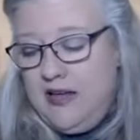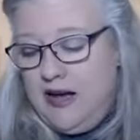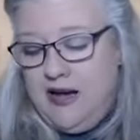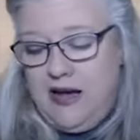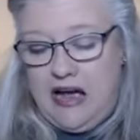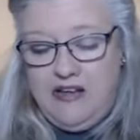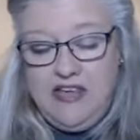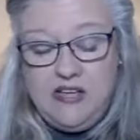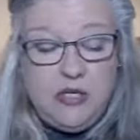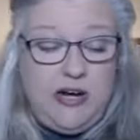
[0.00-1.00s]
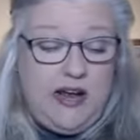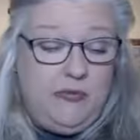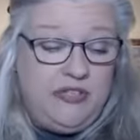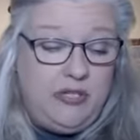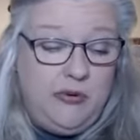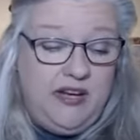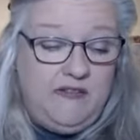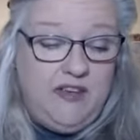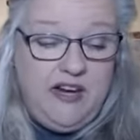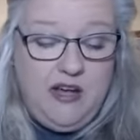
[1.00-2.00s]
Uh, yesterday, I was doing a
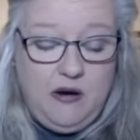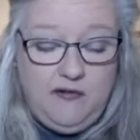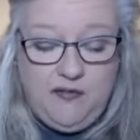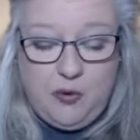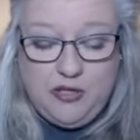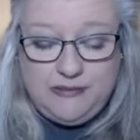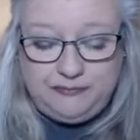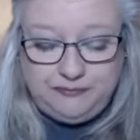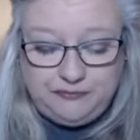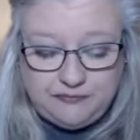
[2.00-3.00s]
video for